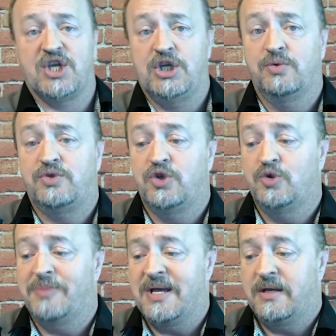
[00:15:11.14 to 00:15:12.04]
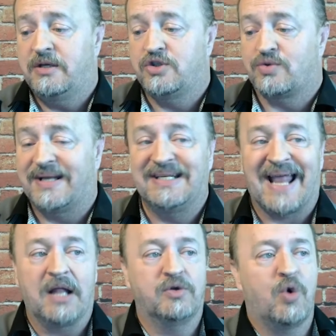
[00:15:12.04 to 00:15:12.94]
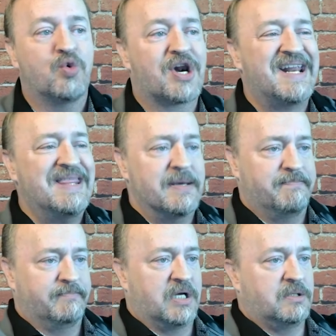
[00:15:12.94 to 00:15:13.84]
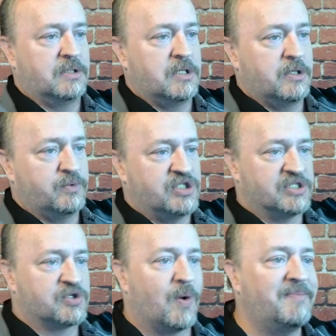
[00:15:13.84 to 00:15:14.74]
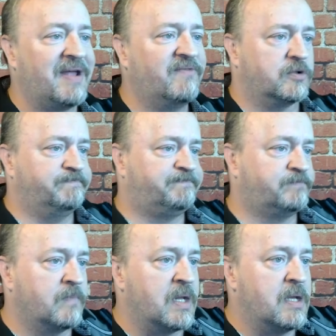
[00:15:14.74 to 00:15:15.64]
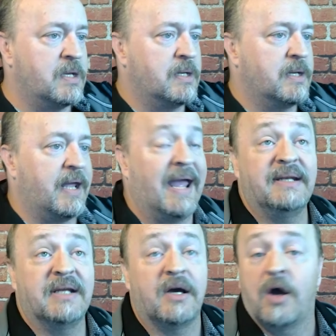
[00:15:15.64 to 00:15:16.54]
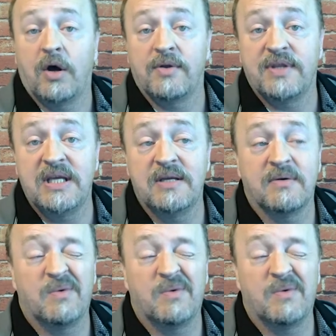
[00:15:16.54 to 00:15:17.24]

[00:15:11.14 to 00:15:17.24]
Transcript: the YouTube uh, dreaded algorithm, which is quite painful. And uh, uh, the